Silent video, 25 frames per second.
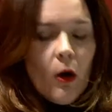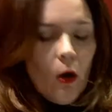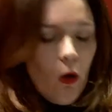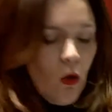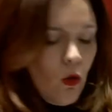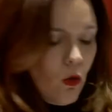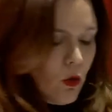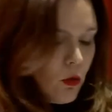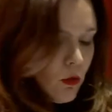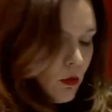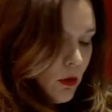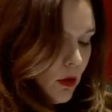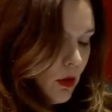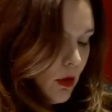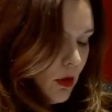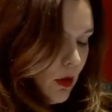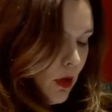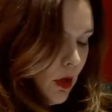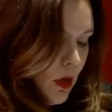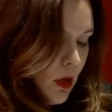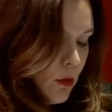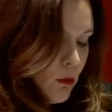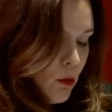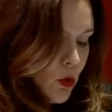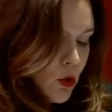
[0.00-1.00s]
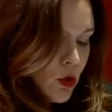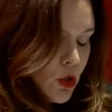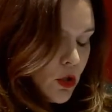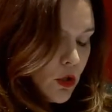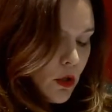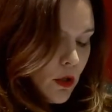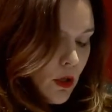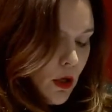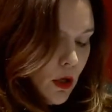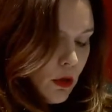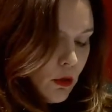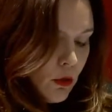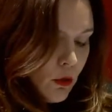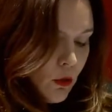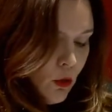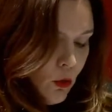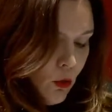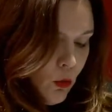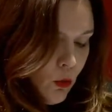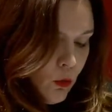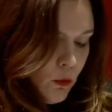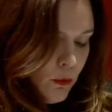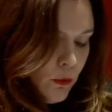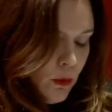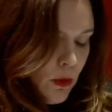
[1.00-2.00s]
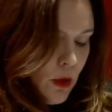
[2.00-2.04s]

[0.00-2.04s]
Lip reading: or emotional growth.